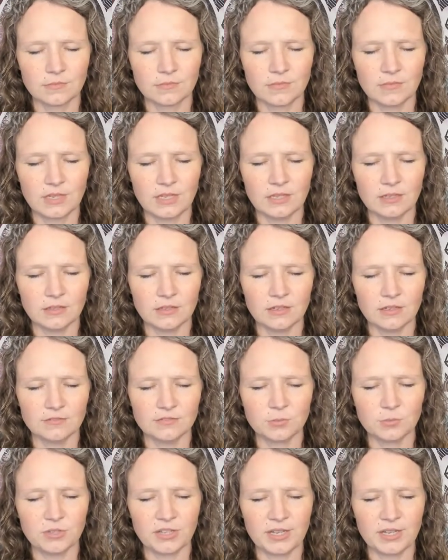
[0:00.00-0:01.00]
He loves
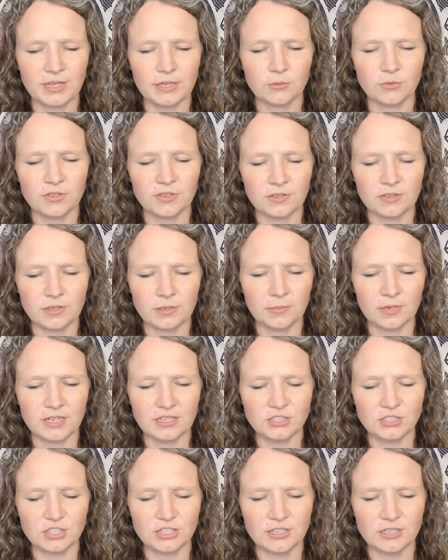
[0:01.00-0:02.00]
playing with the
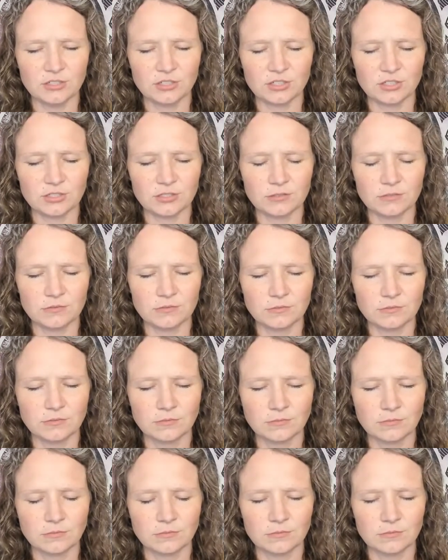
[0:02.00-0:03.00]
imagination
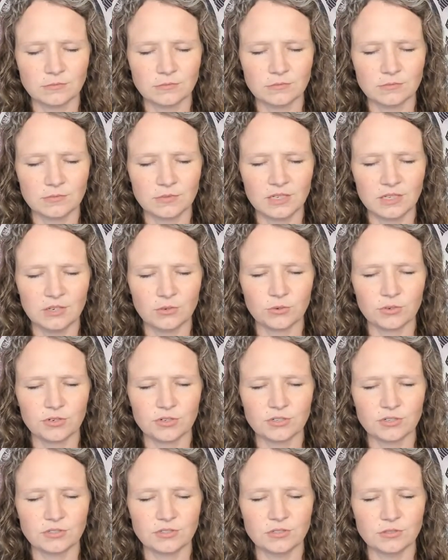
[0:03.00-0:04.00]
in order
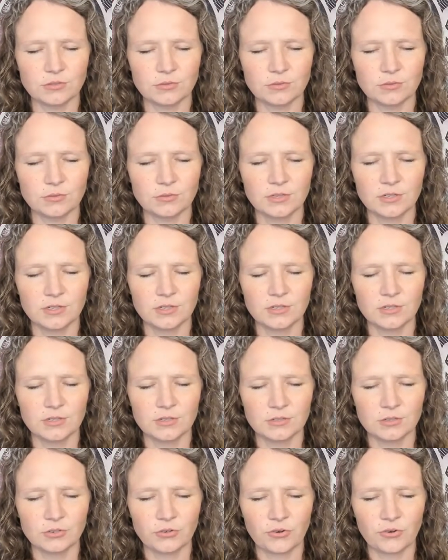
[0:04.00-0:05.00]
to
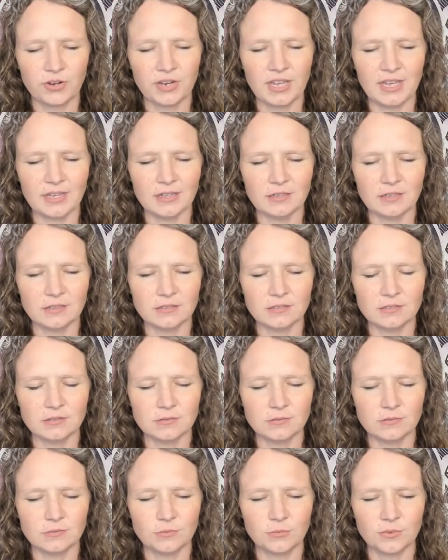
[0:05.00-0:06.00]
create
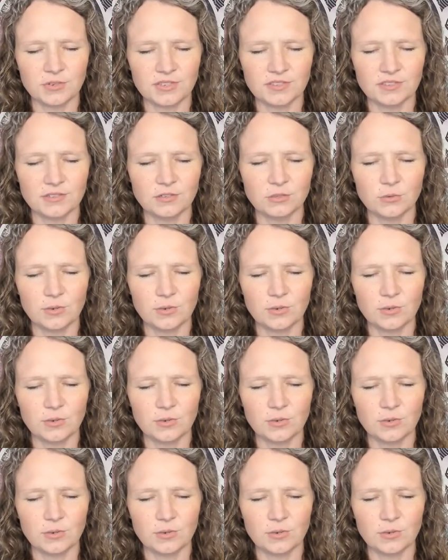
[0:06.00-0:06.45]
with new